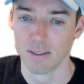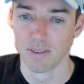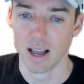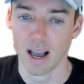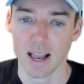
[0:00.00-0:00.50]

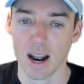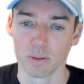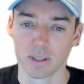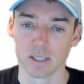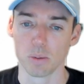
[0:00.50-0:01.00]
I don't
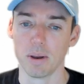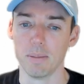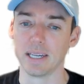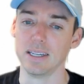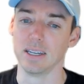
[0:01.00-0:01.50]
think this will be a
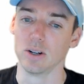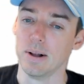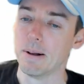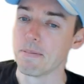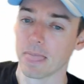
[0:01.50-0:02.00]
big deal.
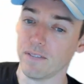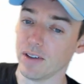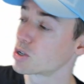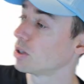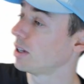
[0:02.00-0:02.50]

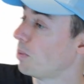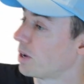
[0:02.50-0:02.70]
Eventually we